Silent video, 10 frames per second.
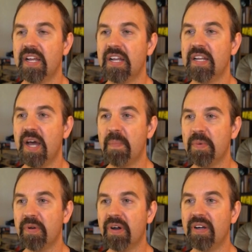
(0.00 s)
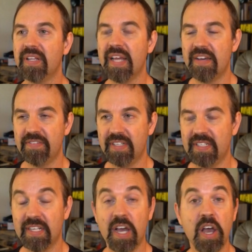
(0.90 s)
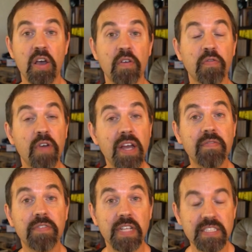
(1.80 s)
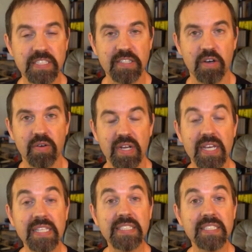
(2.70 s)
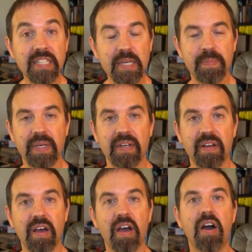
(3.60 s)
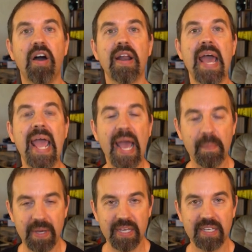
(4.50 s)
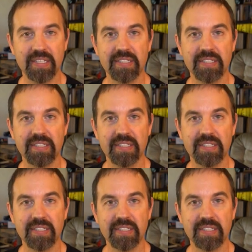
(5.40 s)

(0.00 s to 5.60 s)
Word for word: Number 11, Fred Flintstone is sleeping on a hammock.